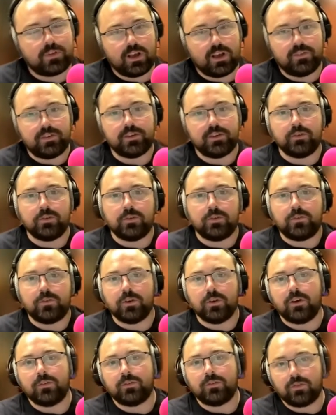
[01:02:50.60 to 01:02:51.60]
covered an awful
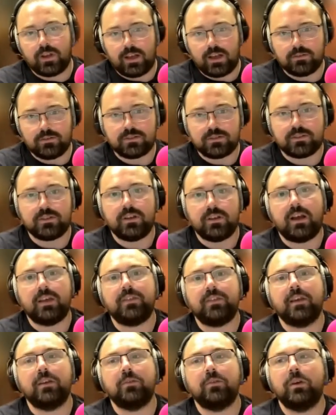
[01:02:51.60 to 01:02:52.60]
lot of ground. I
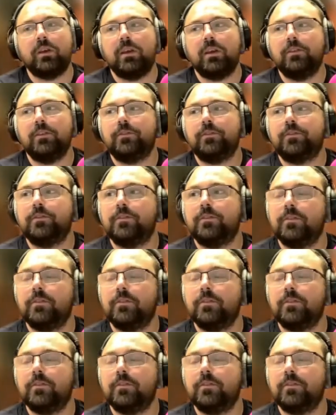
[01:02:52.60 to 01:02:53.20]
think we've